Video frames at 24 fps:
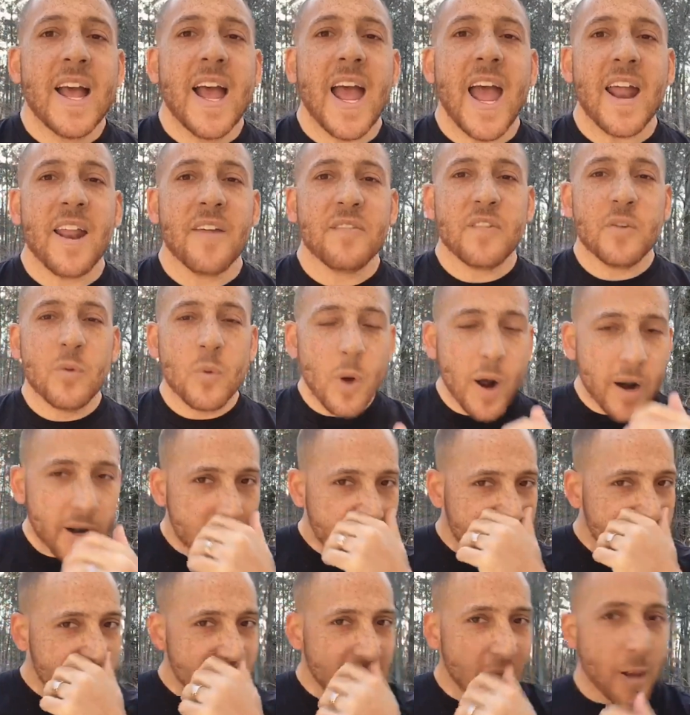And if you want to
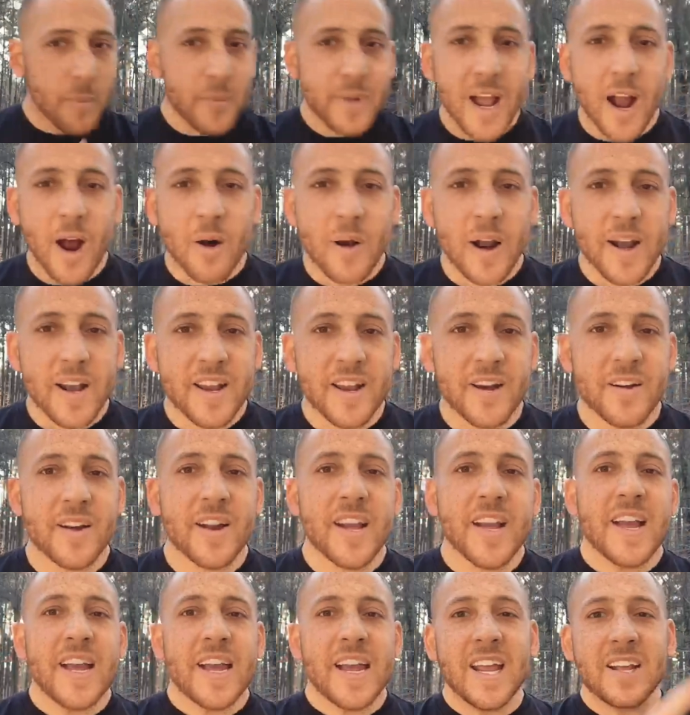just help me out right here,
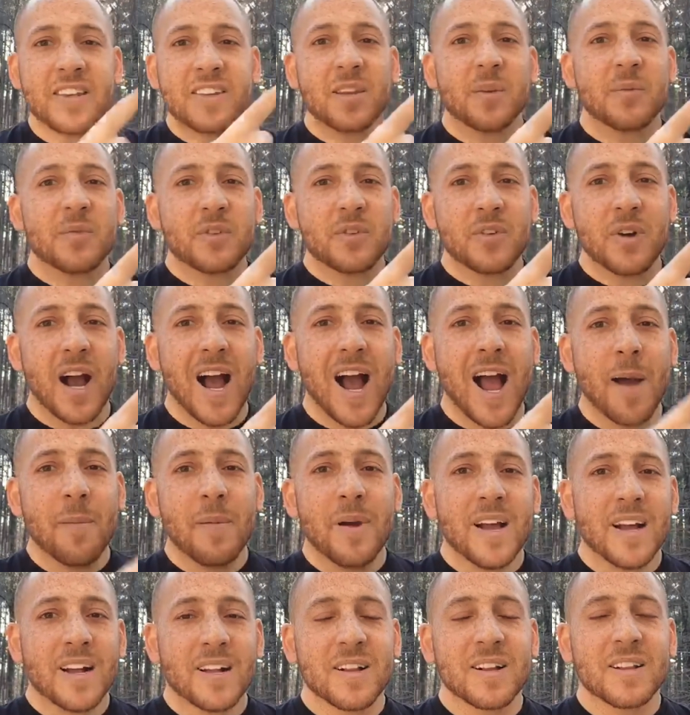hit subscribe subscribe,
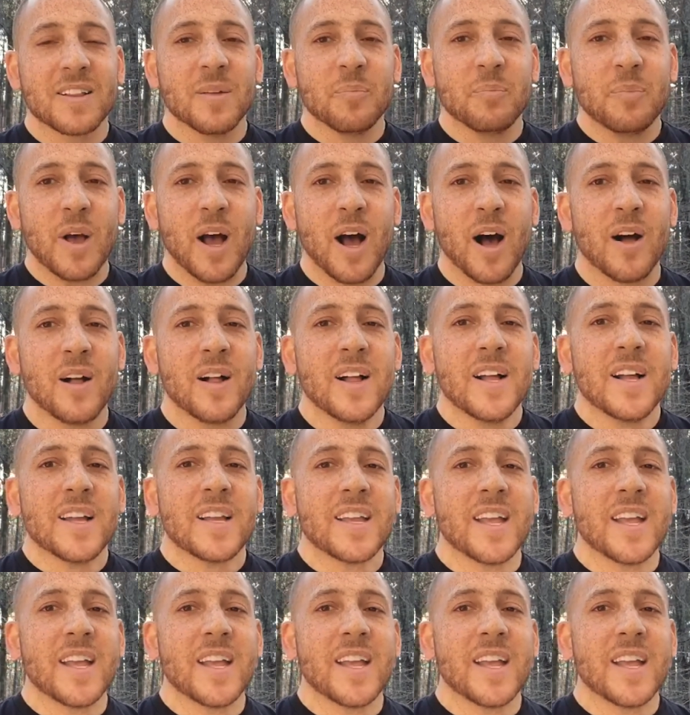click the bell,